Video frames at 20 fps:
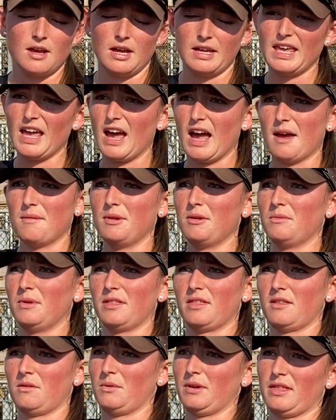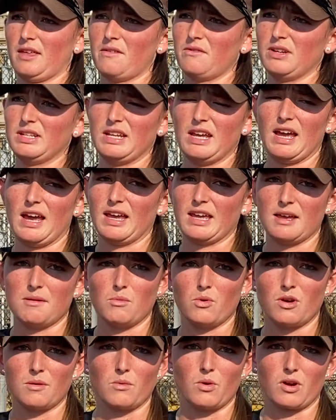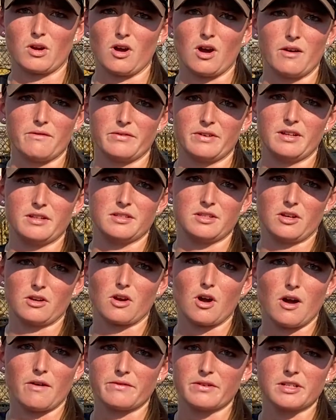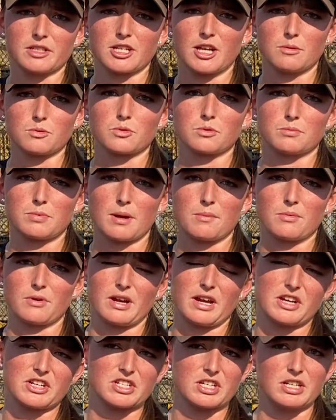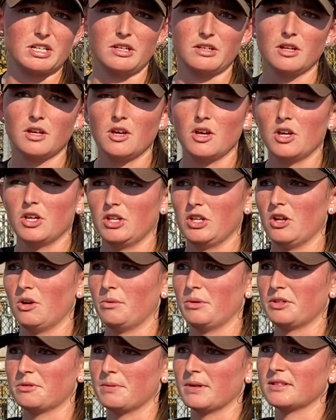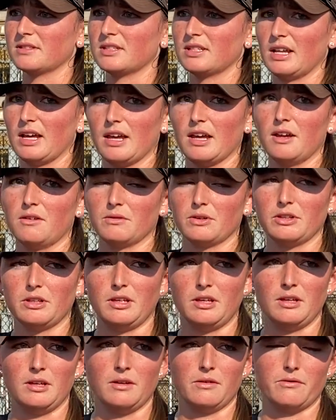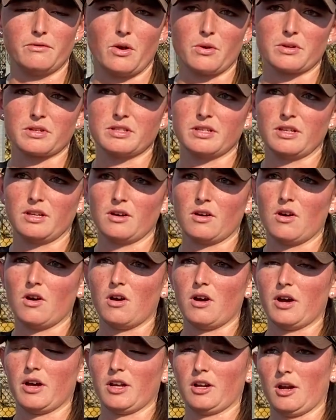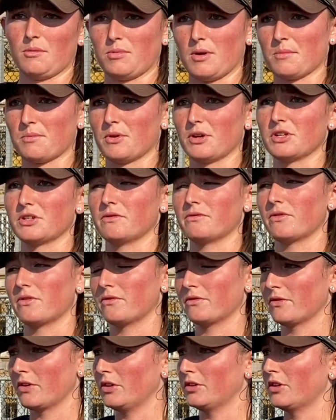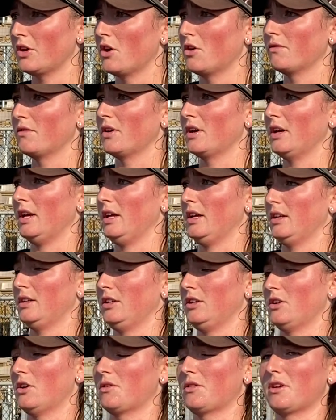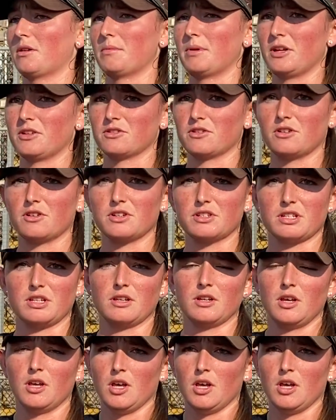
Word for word: yeah, I mean, with with every day, I get more and more confidence. You know, confidence comes with preparation, and you know, we spent today really focusing on our preparation for Villanova and you know their pitchers, and